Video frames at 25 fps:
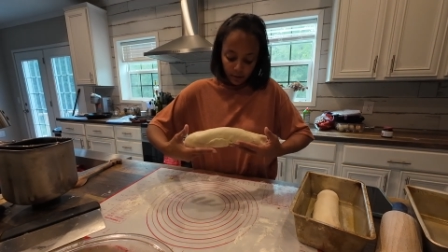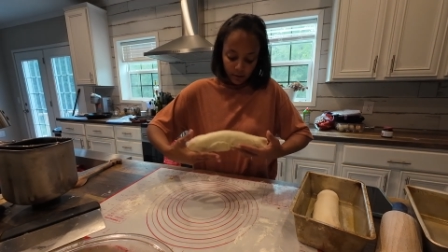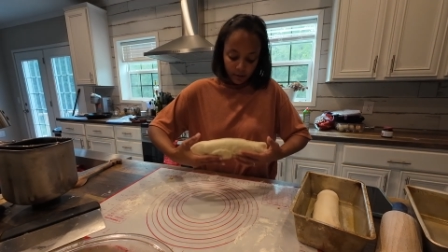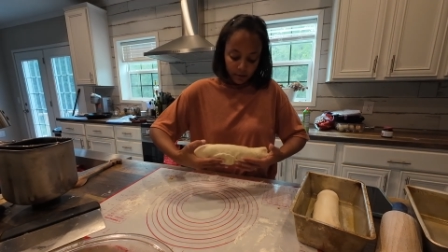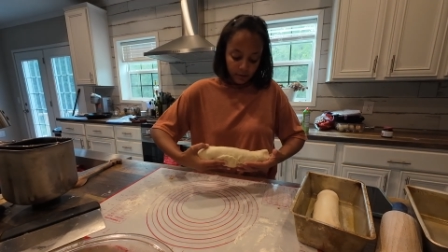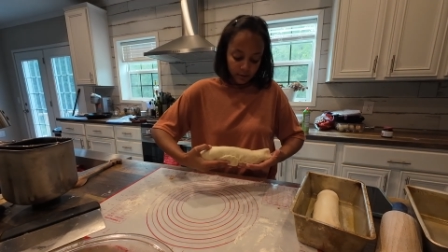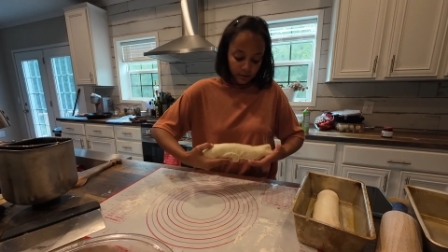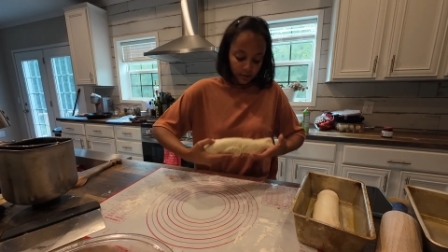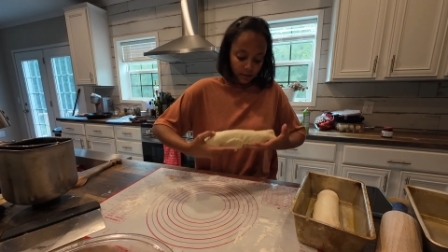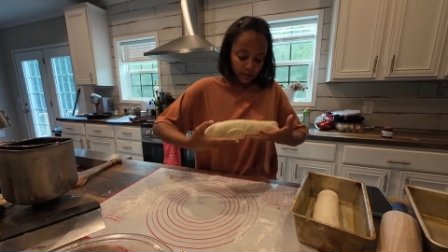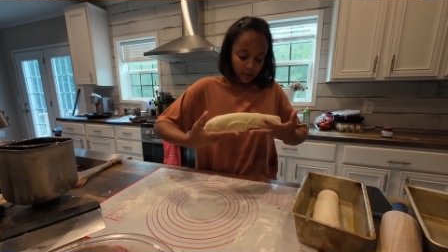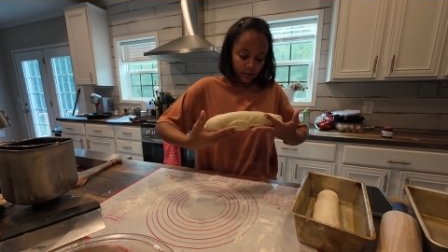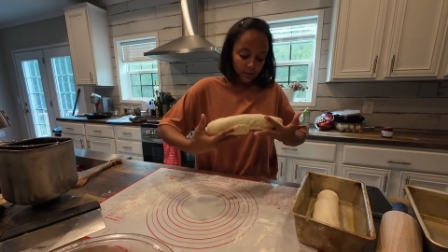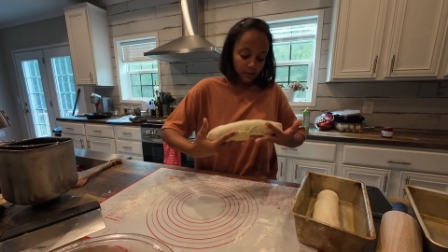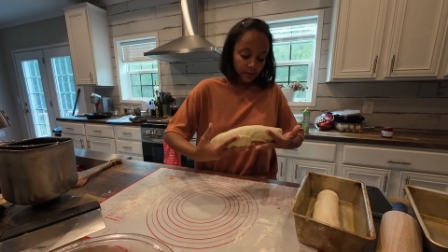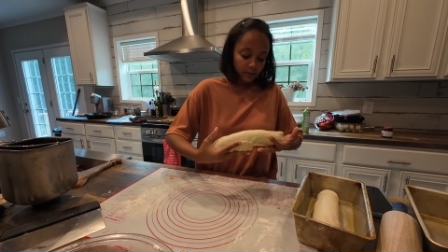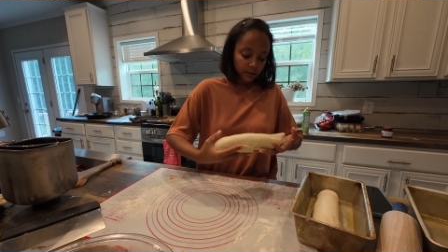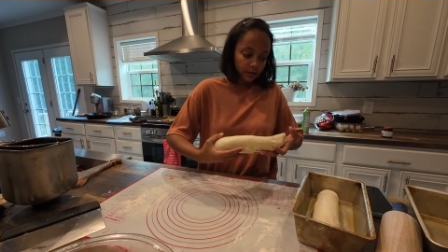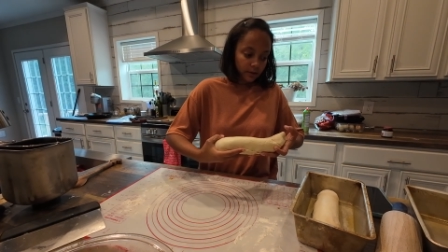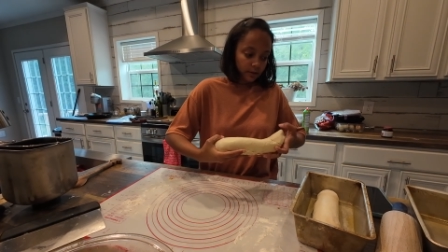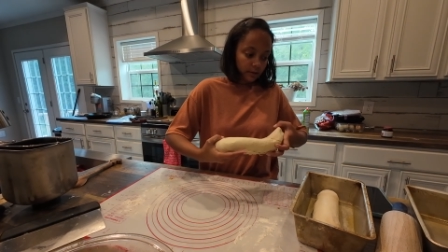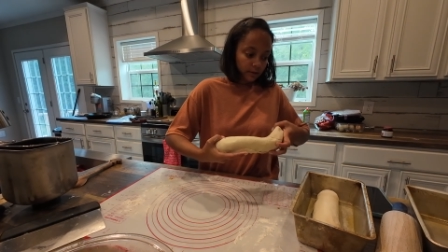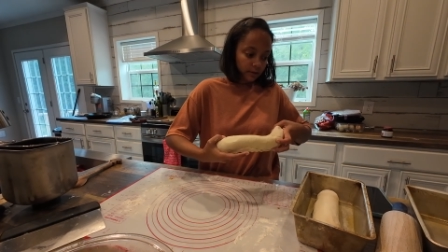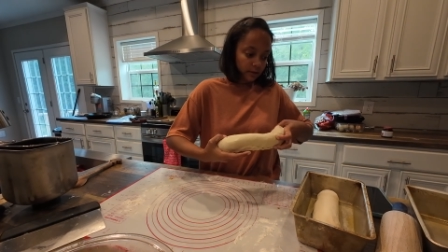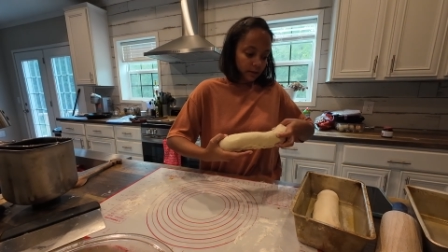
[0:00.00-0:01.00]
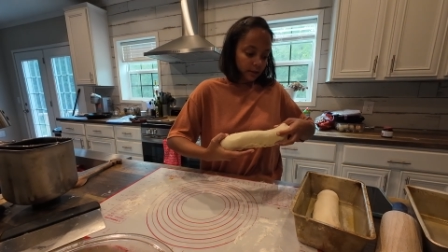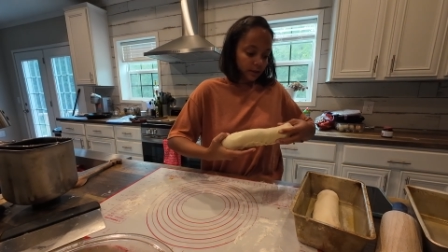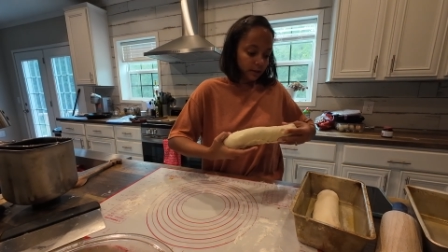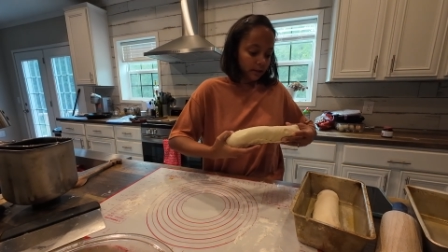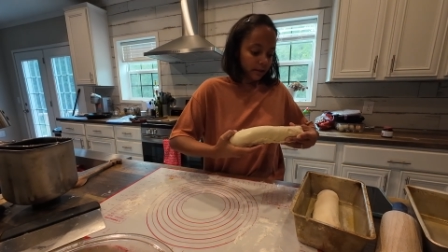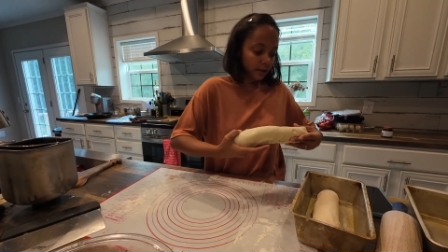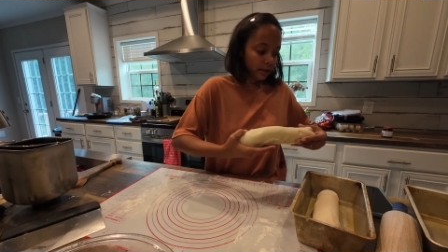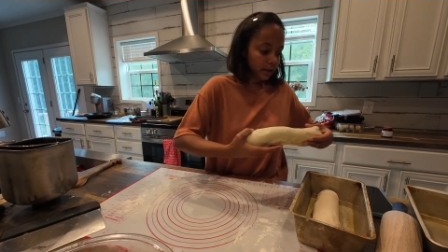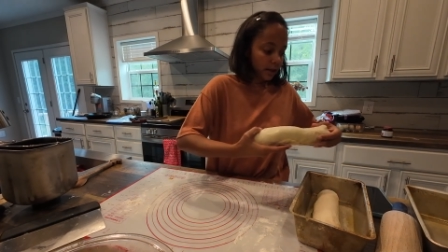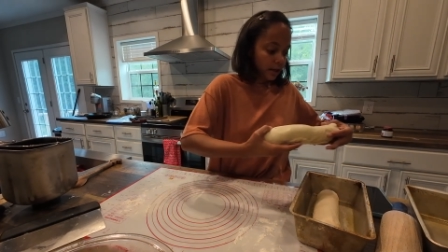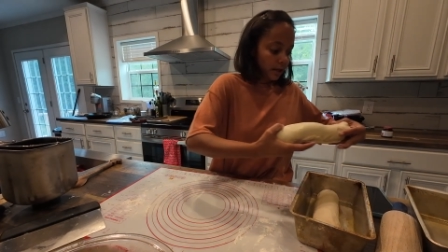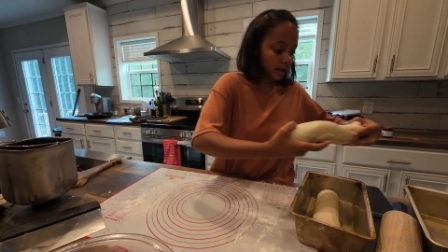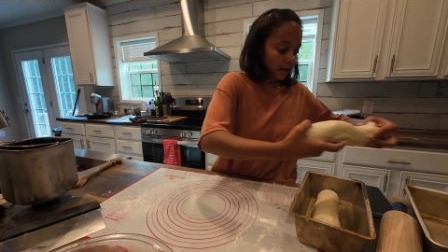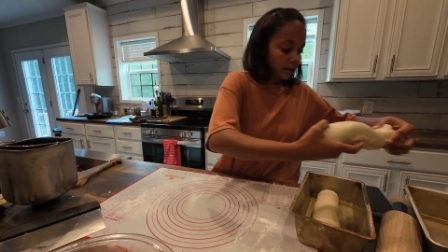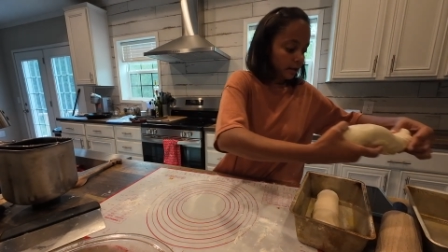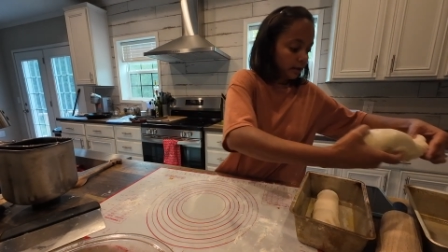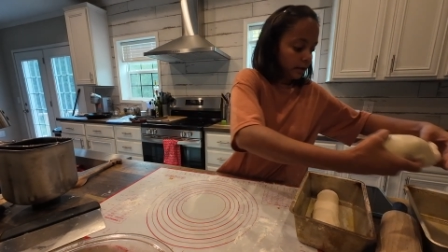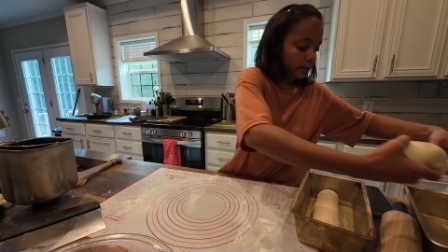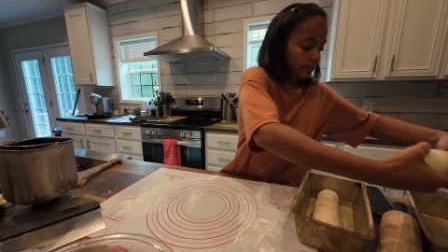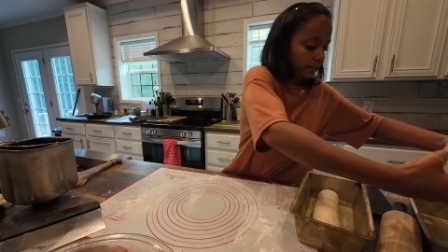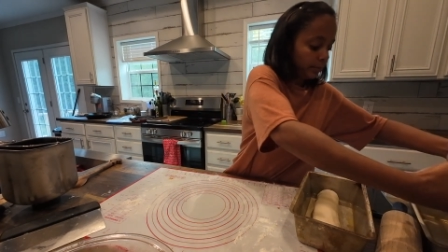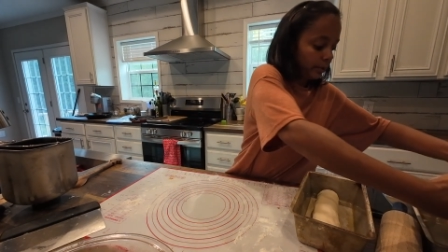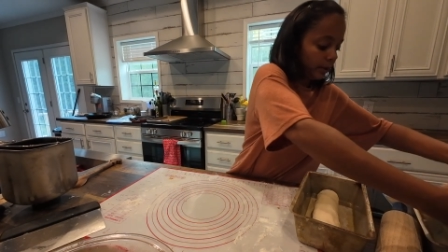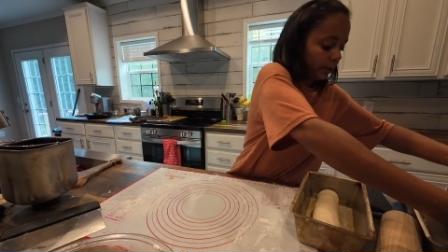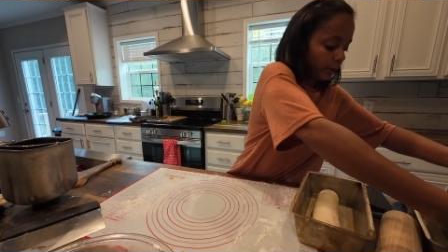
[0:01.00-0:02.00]
So we're going to get that
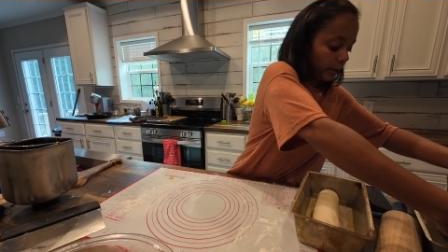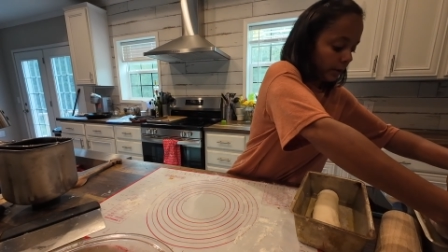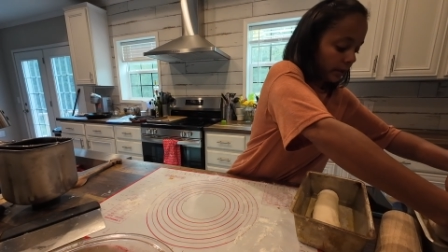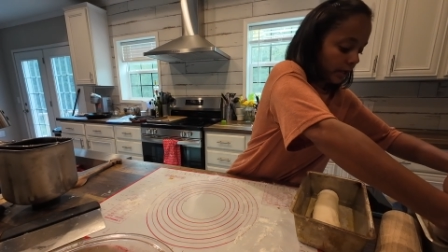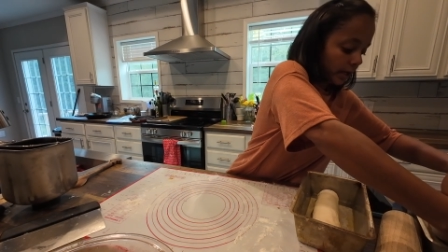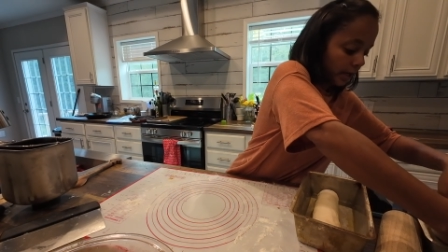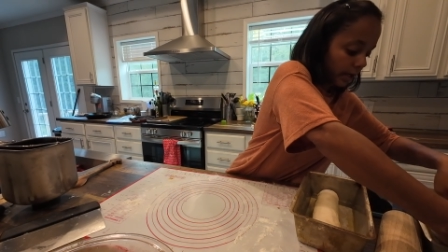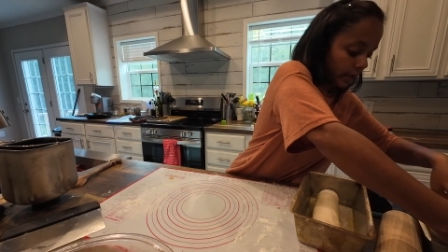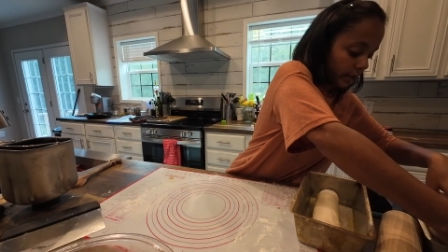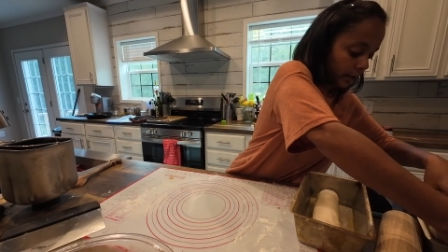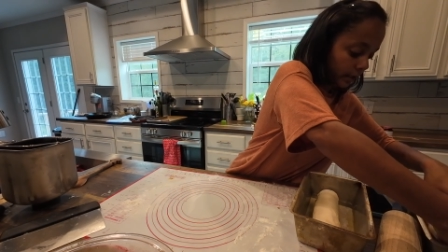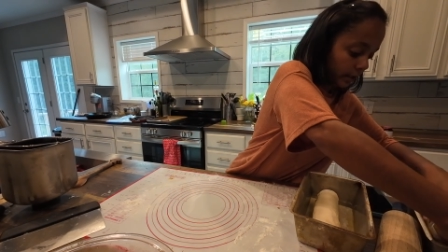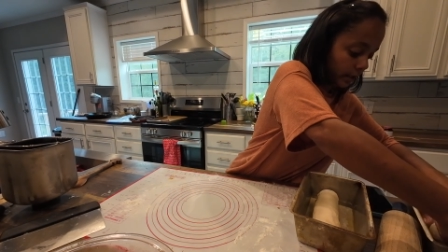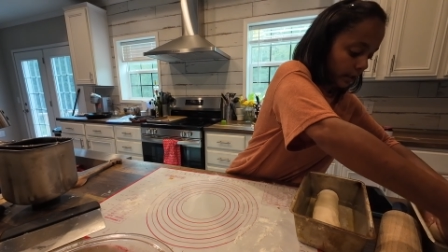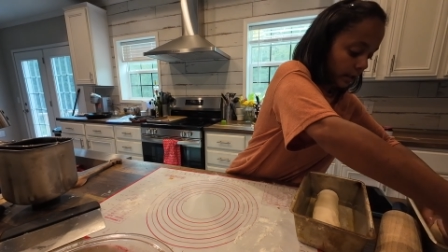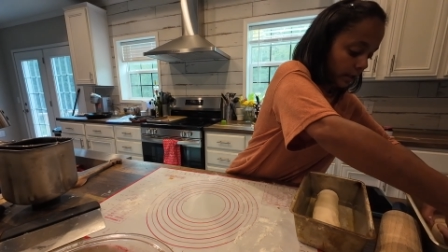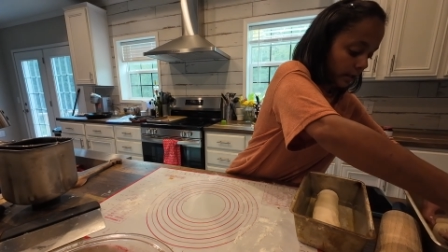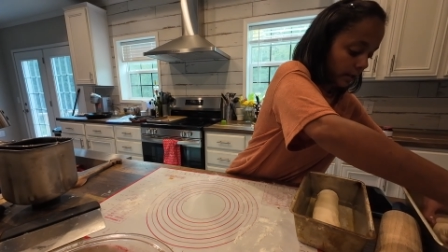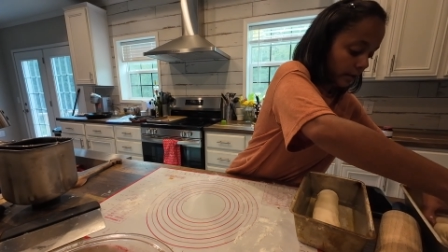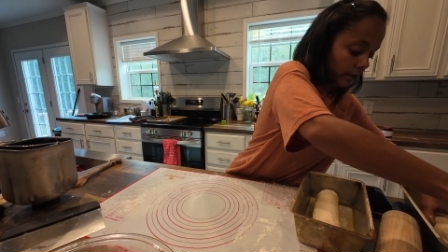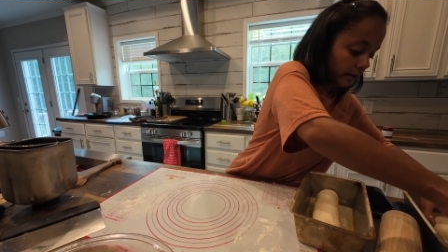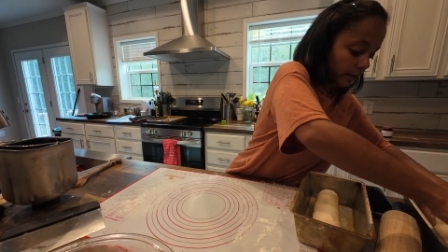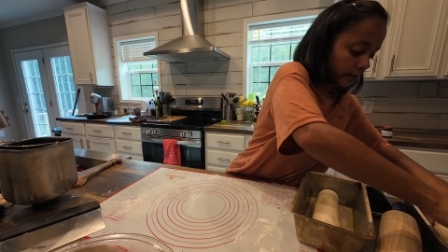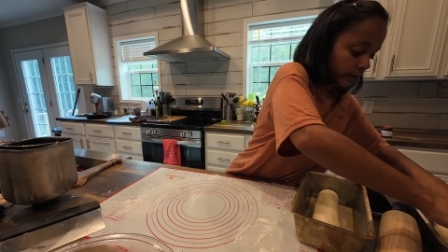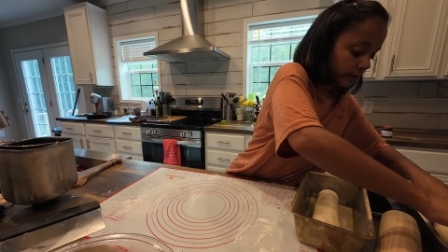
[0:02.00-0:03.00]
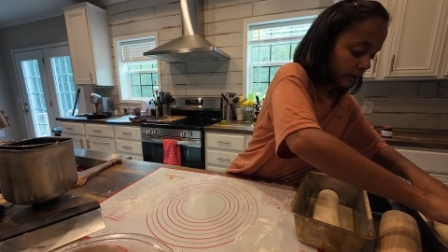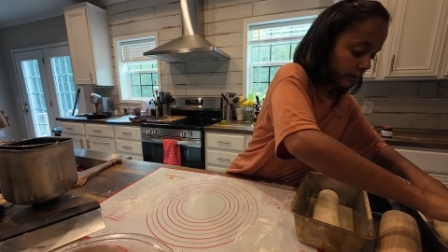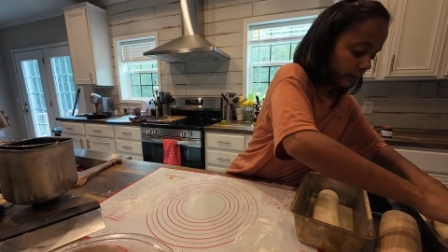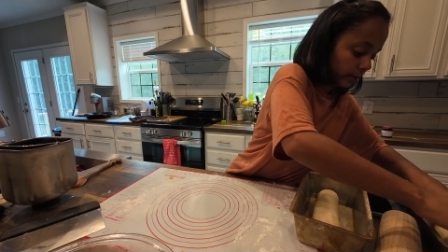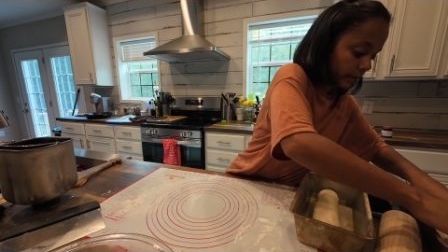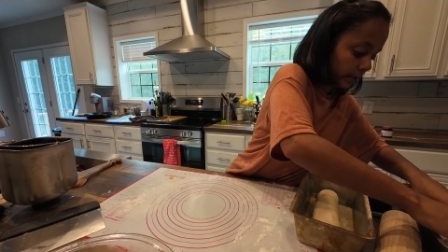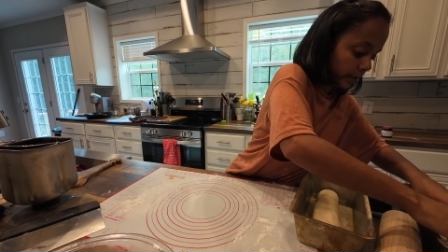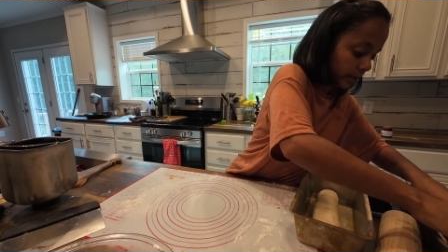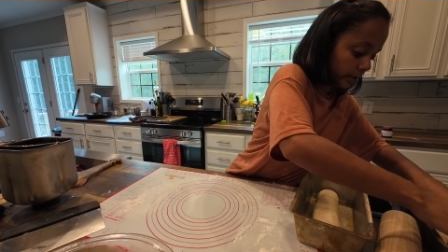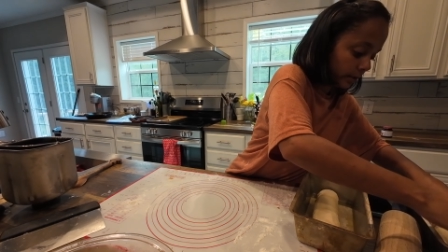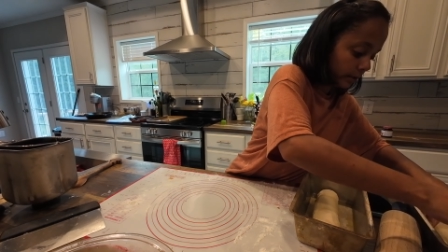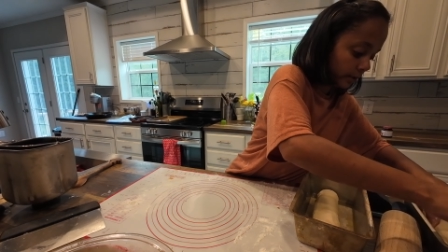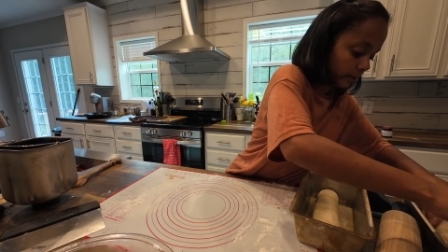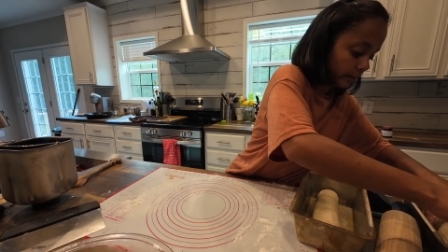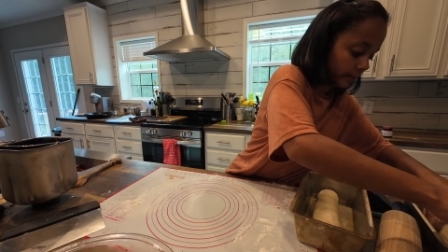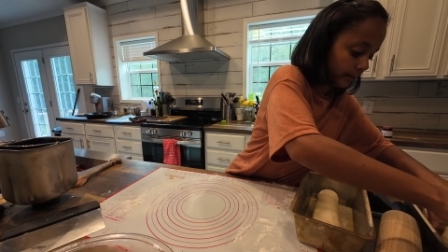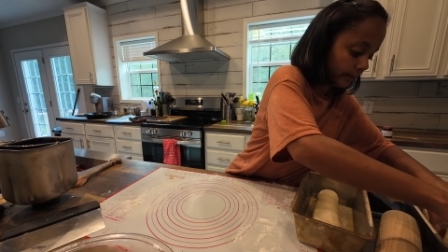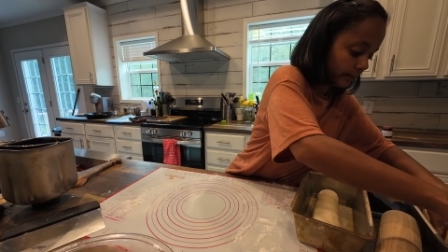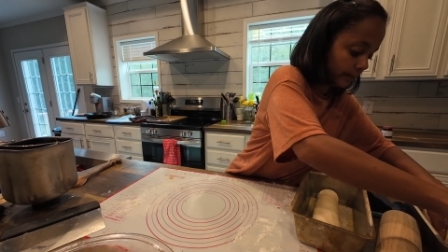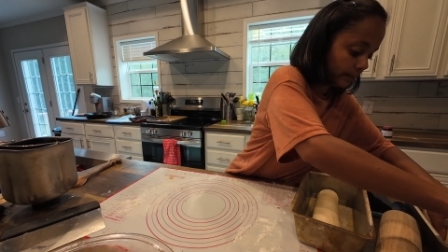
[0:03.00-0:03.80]
and put that in here as well.